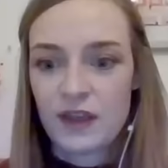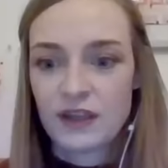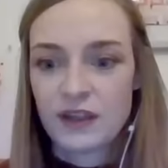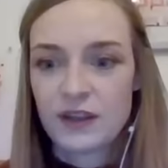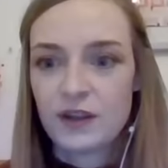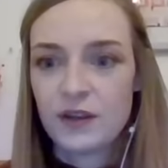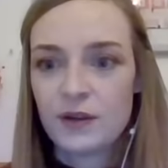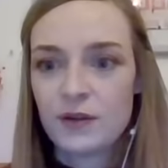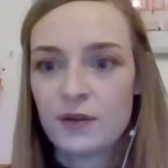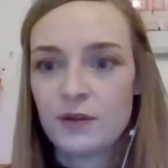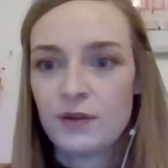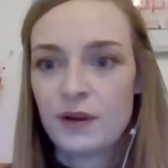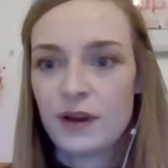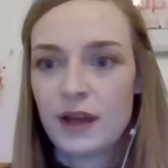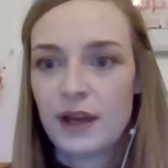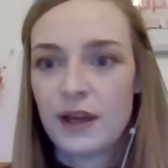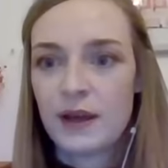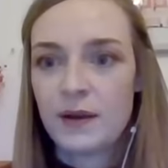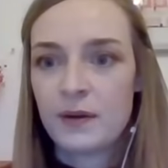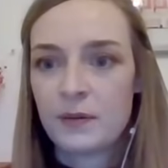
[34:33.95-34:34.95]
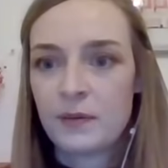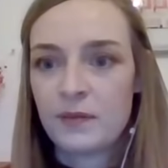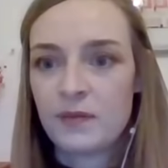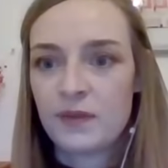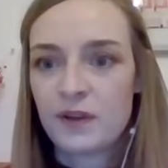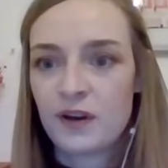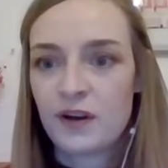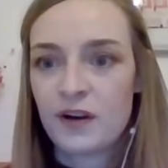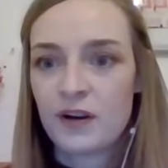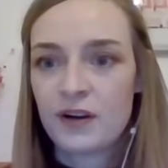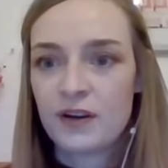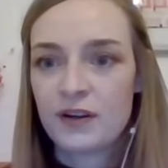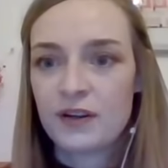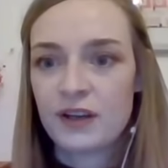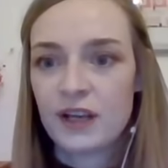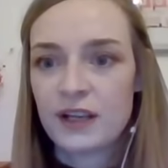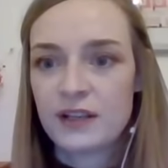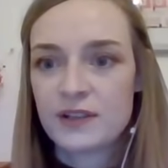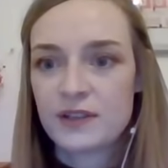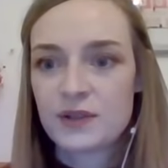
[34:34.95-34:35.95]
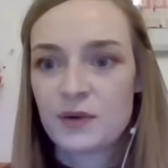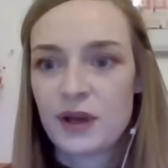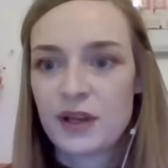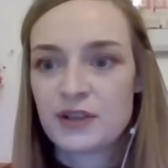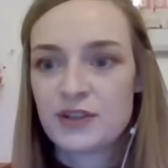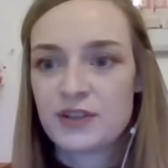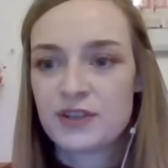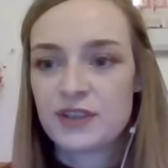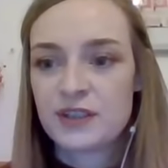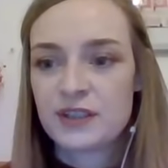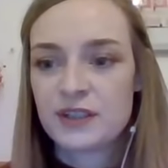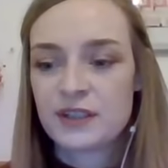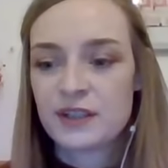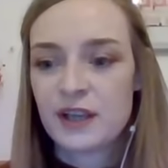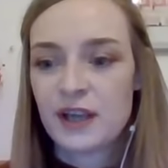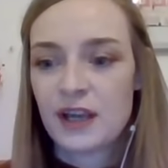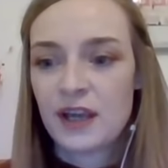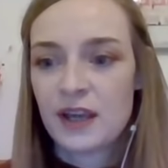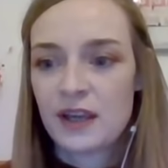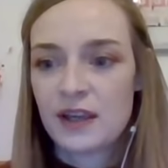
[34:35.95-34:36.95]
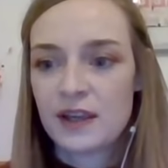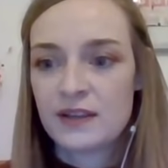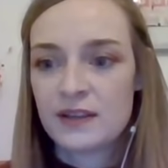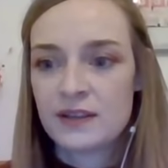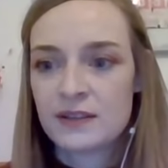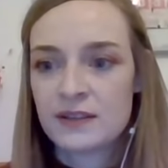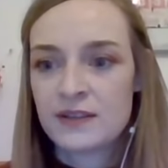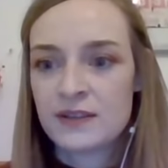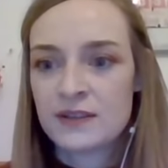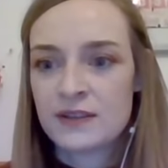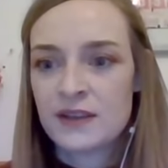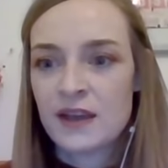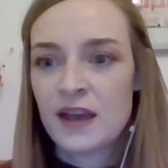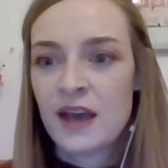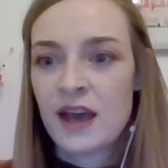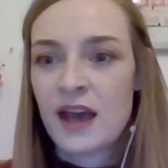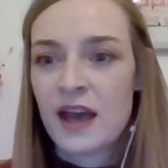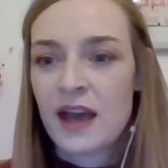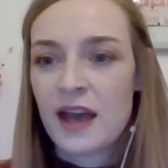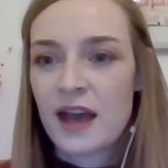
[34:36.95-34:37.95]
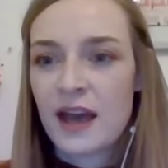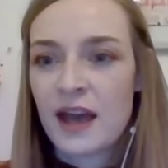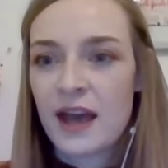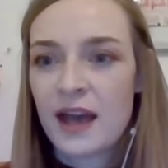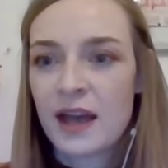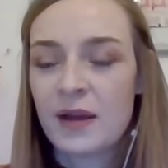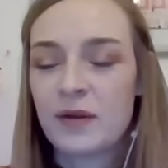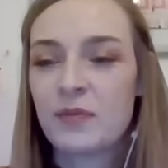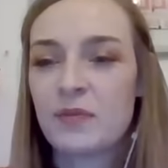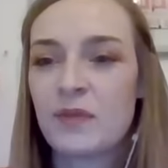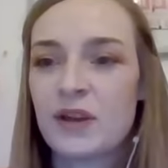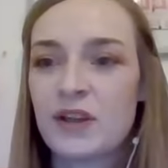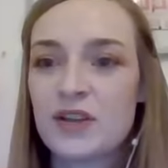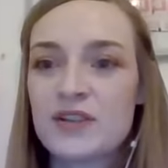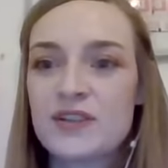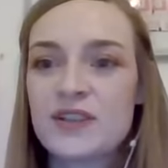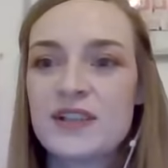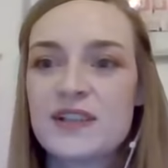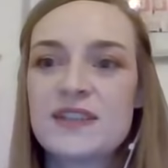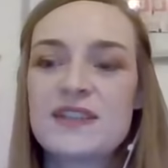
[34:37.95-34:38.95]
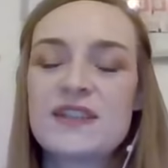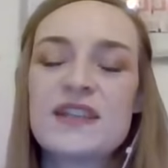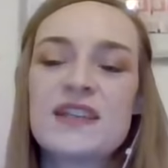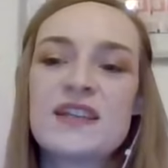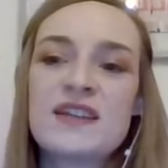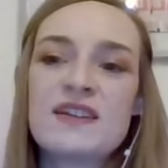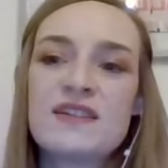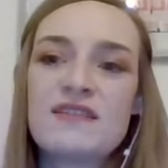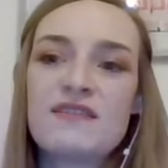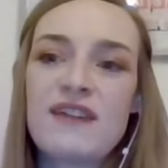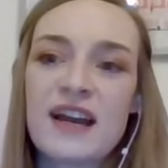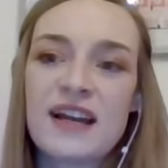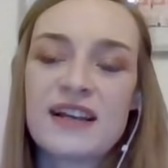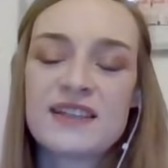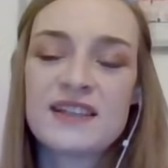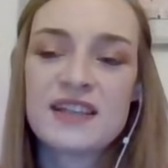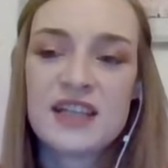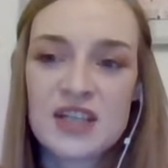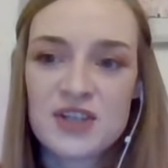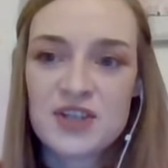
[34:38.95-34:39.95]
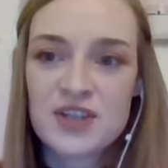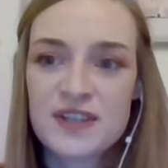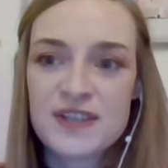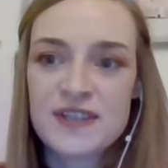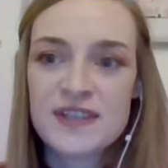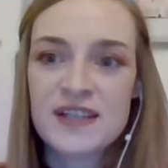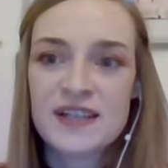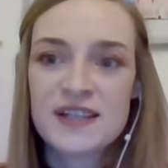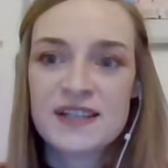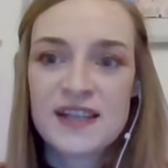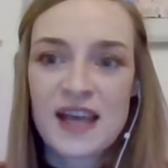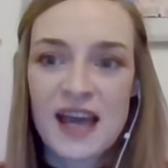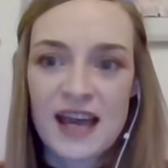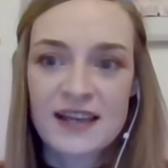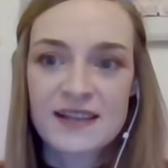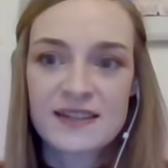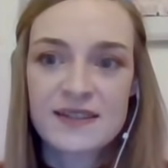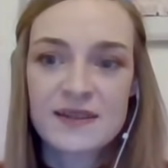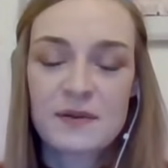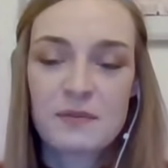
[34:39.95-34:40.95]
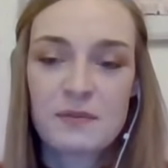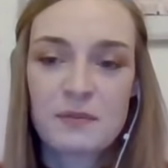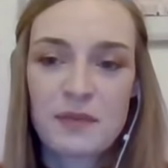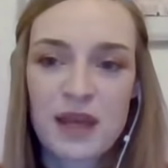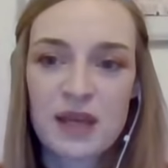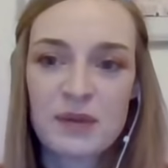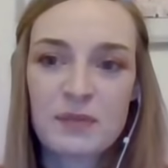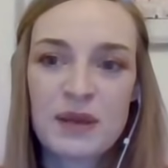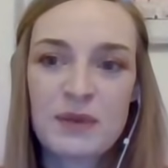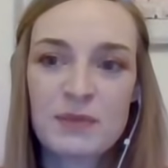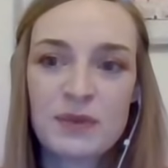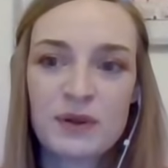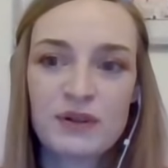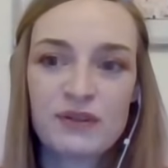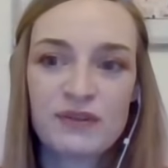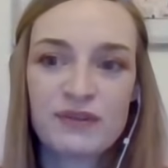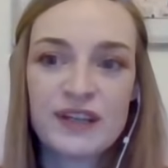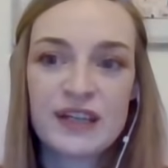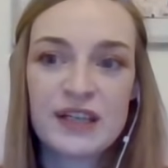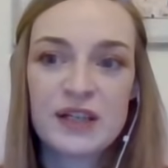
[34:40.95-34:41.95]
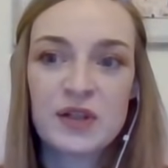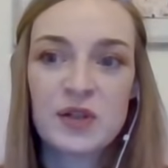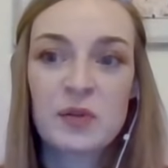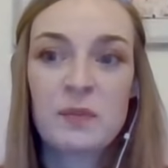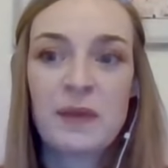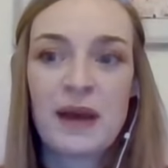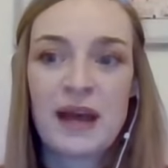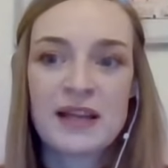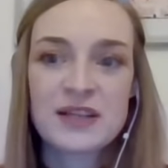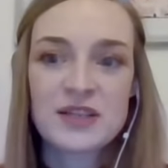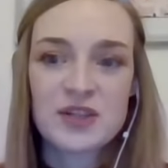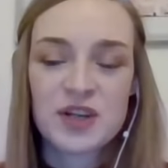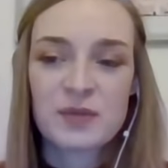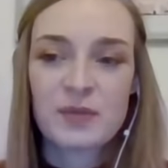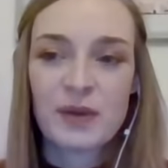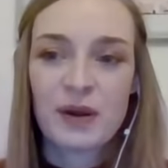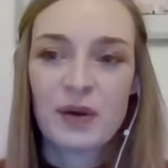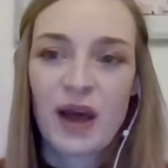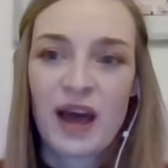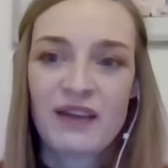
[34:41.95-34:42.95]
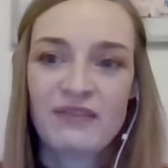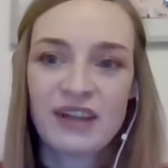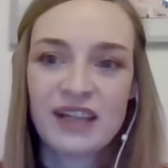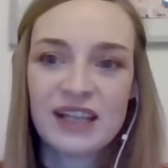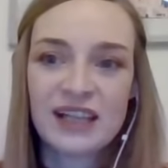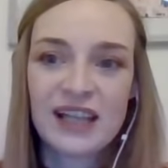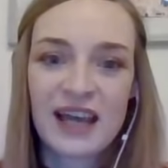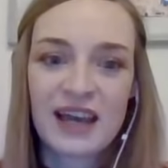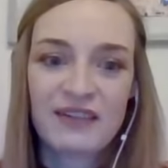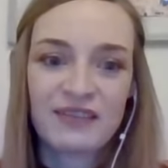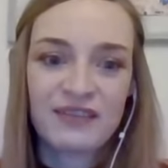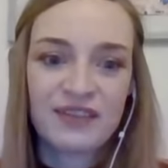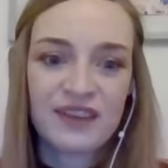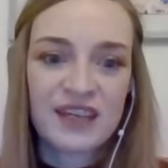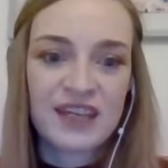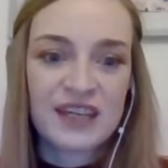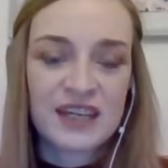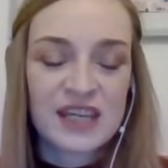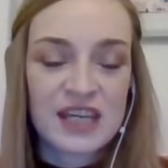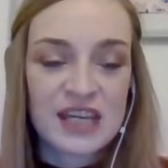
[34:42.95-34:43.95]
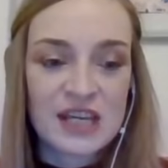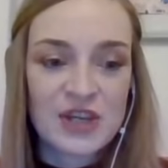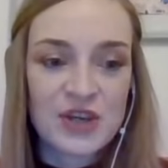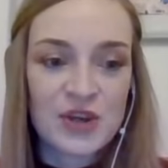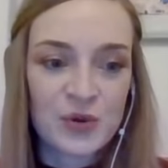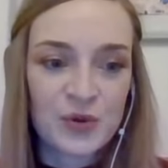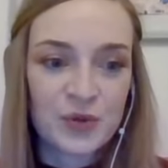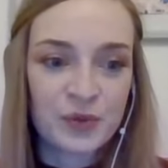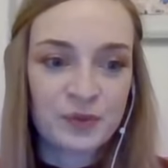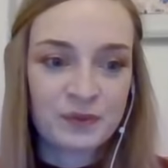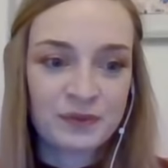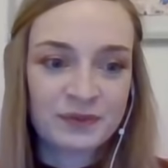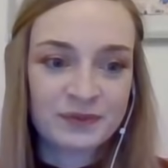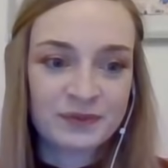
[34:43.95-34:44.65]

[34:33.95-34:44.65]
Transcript: Thank you. And our next question is, does the vaccination success make people feel better about having left the EU?